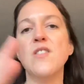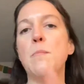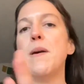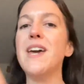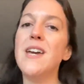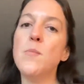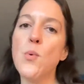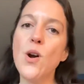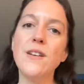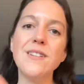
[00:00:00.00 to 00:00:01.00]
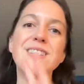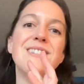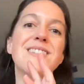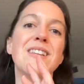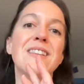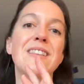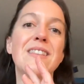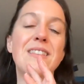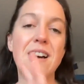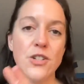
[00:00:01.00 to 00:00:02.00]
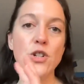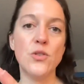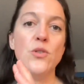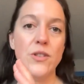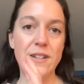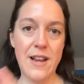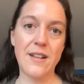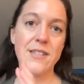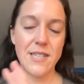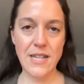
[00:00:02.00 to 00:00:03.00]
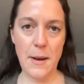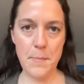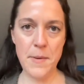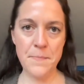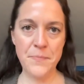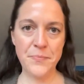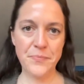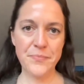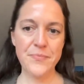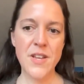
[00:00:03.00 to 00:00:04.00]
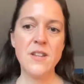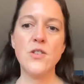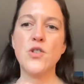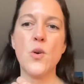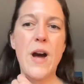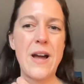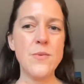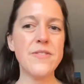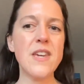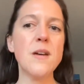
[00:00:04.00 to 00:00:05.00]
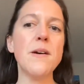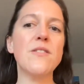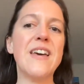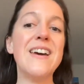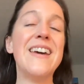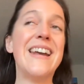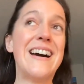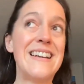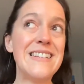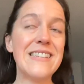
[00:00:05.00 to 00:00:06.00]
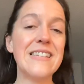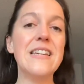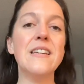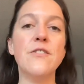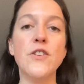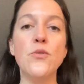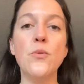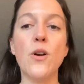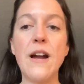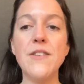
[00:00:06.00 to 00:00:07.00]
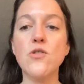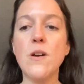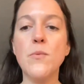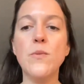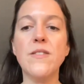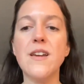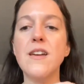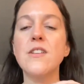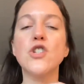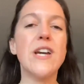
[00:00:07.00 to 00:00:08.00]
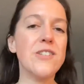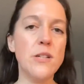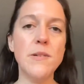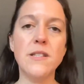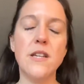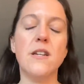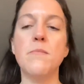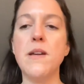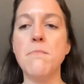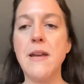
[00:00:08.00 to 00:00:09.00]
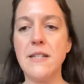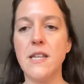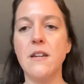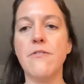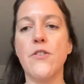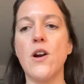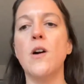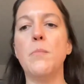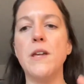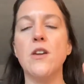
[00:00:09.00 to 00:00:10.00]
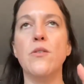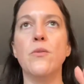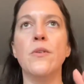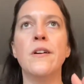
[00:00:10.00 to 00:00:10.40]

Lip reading: paid product is the logical next step. So I would think about that. And honestly, if you are having trouble with that, ChatGPT can be amazing for helping you